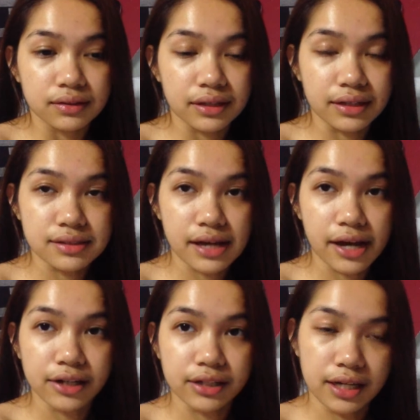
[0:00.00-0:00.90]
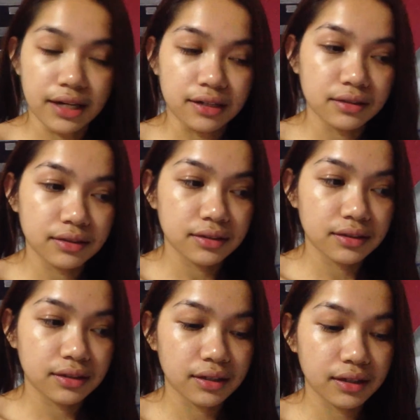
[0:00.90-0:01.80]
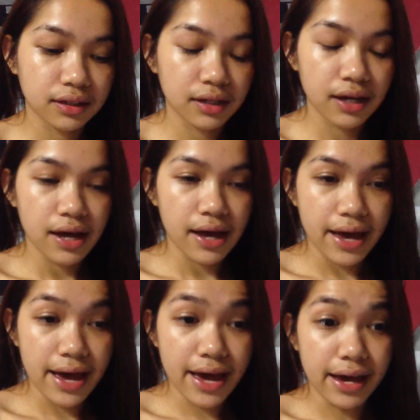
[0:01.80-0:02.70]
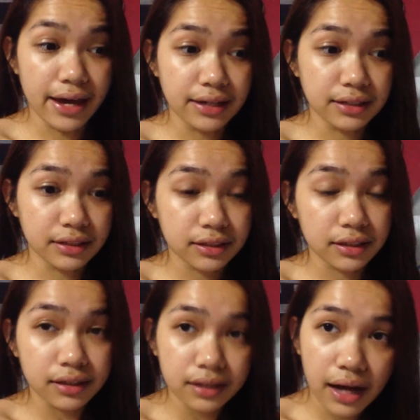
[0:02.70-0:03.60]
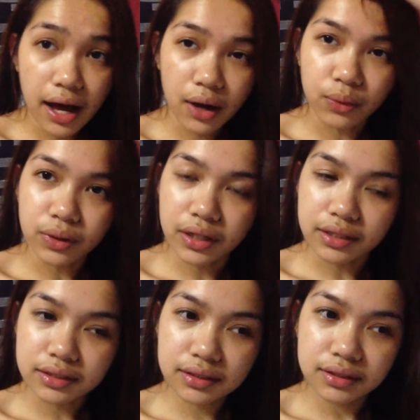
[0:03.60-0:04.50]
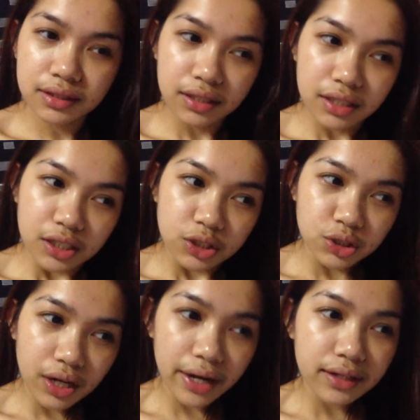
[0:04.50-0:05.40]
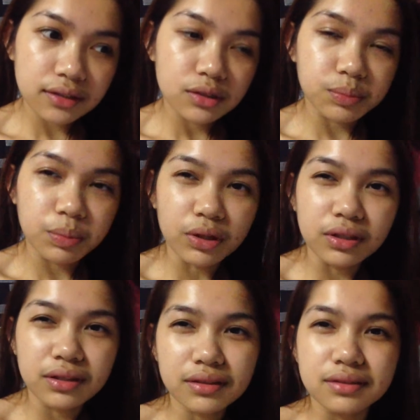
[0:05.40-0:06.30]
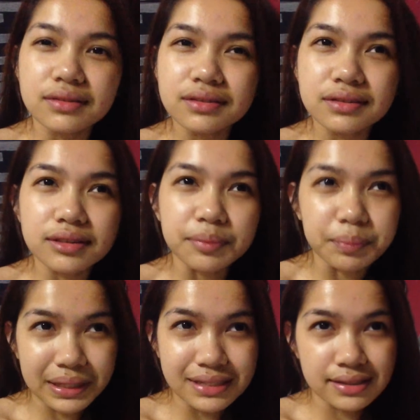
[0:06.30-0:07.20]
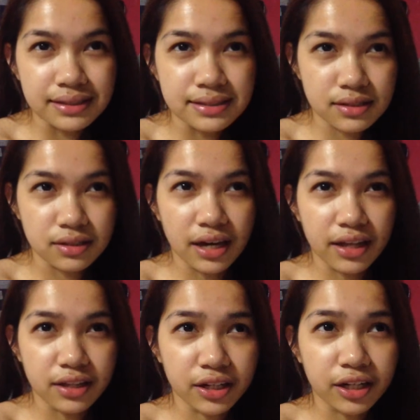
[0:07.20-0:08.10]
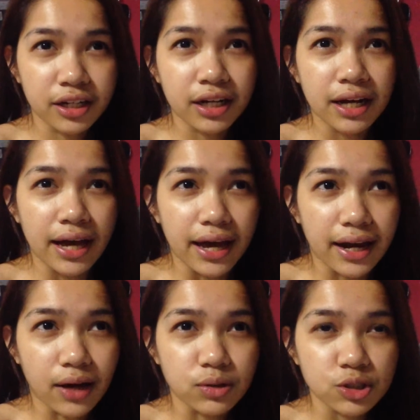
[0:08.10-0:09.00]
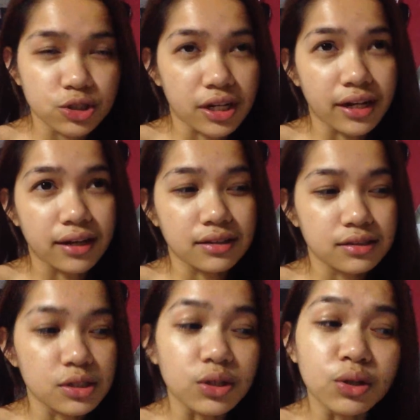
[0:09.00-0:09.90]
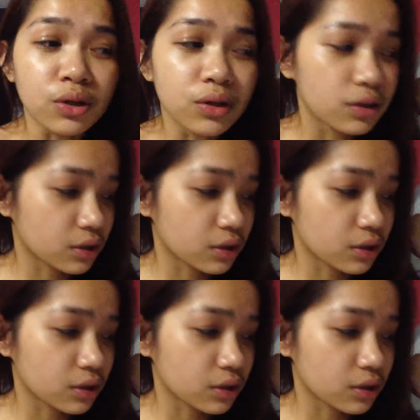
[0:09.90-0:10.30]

the entire day. And I was trying to put two pieces together, and I was trying to